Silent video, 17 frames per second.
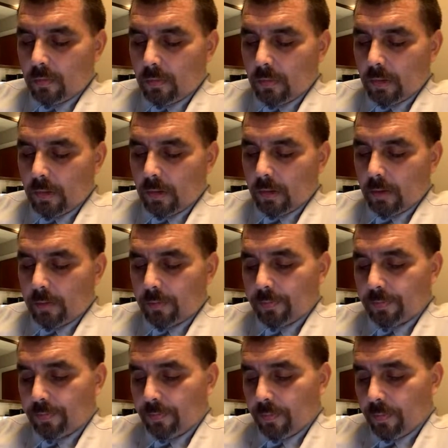yeah.
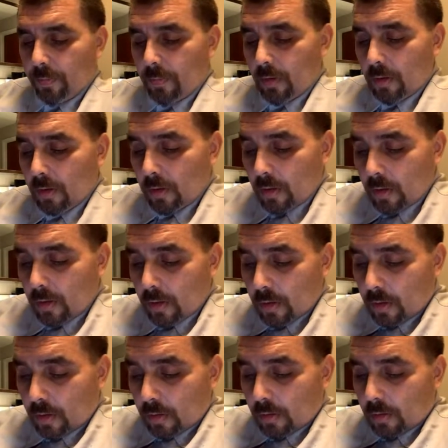
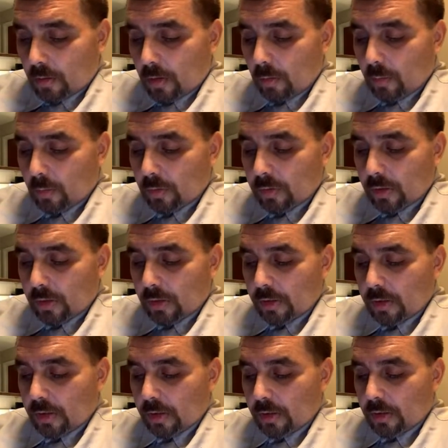Timo
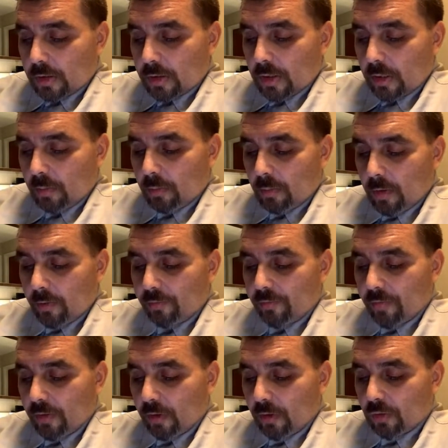said, just seen
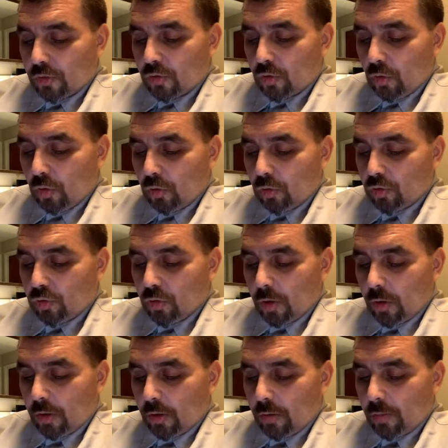Muffin on Cholo
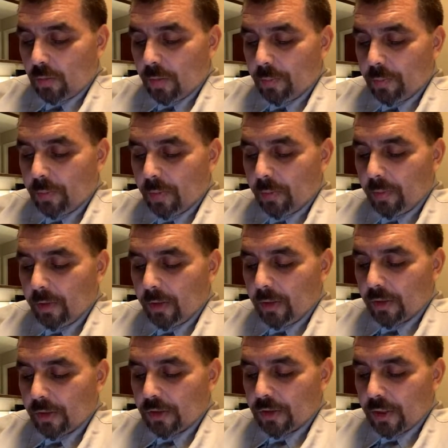Trucker
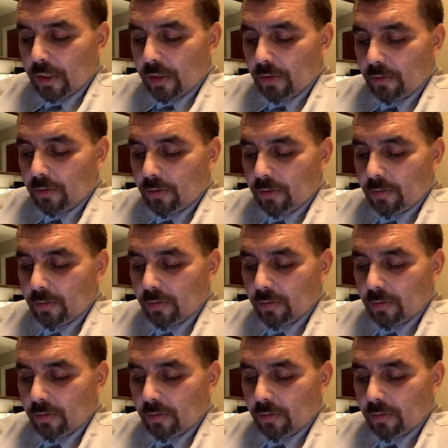Republican channel.